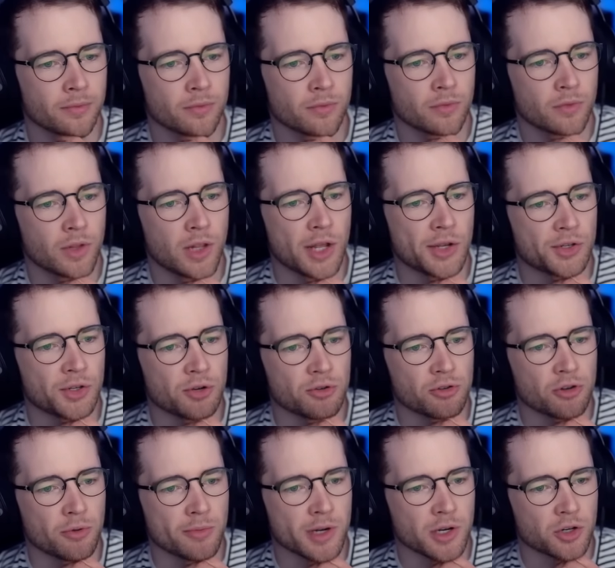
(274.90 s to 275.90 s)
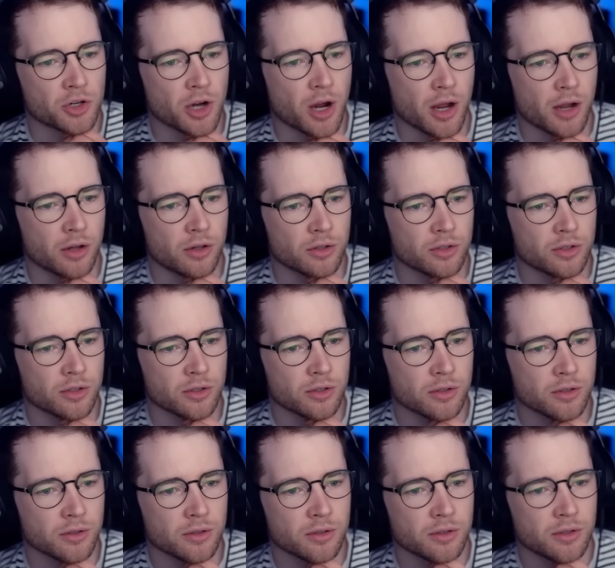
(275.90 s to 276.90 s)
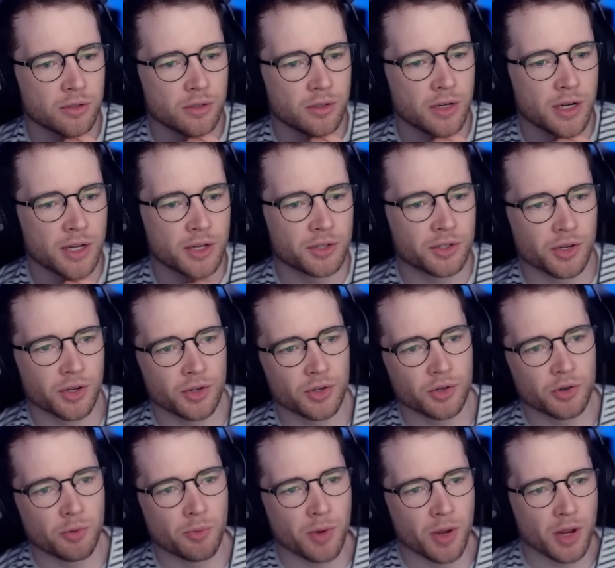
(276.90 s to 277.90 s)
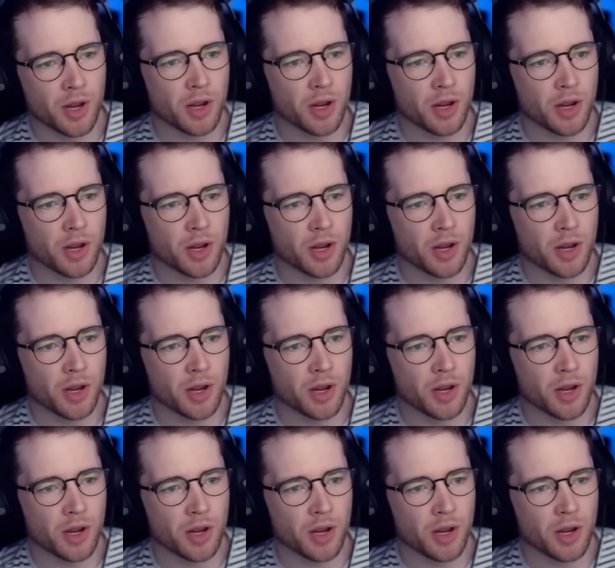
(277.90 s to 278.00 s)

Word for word: Listen to me, child. Listen to me.